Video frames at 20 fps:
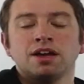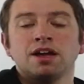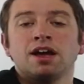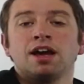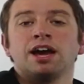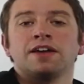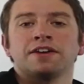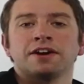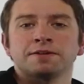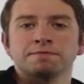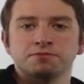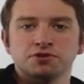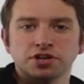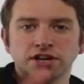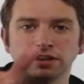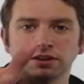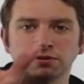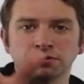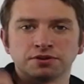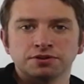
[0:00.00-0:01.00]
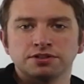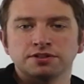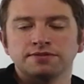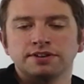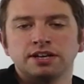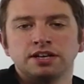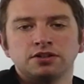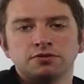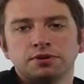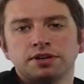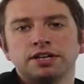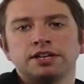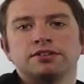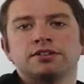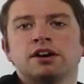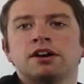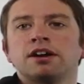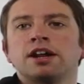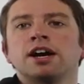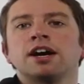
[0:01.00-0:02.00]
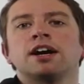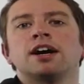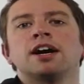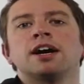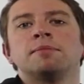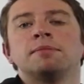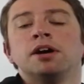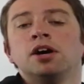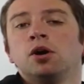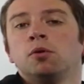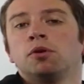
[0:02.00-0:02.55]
Hey there, Jay Lawrence of 8020guitar.com.